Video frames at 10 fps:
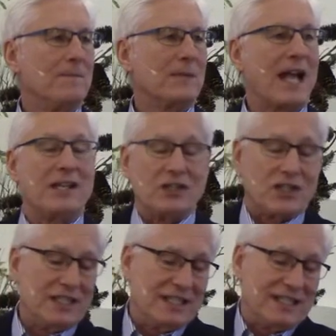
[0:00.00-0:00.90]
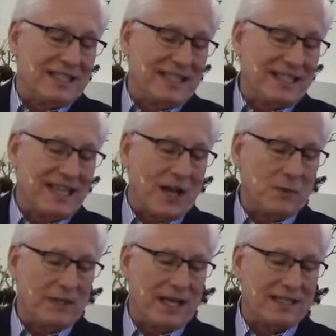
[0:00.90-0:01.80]
God didn't sit down
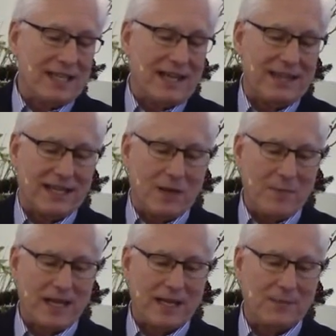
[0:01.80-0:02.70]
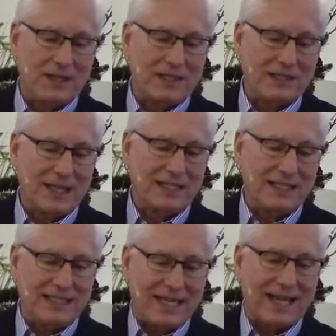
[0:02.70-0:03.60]
one day and say, I think I'll make up this list.
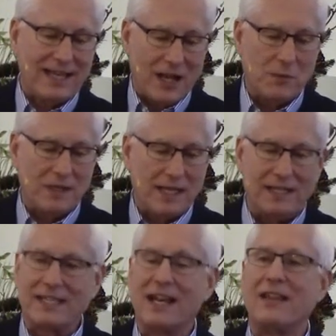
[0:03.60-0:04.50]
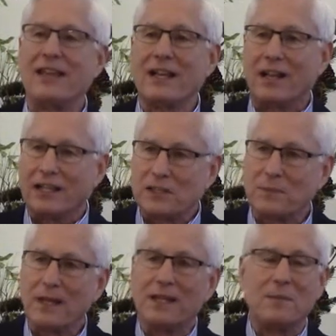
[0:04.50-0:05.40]
He sat down one day and said, I think I'll
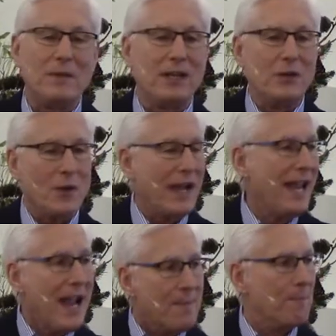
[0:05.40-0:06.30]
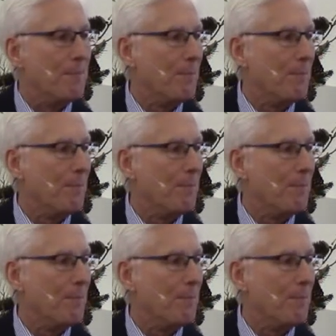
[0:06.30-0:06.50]
explain to men who I am.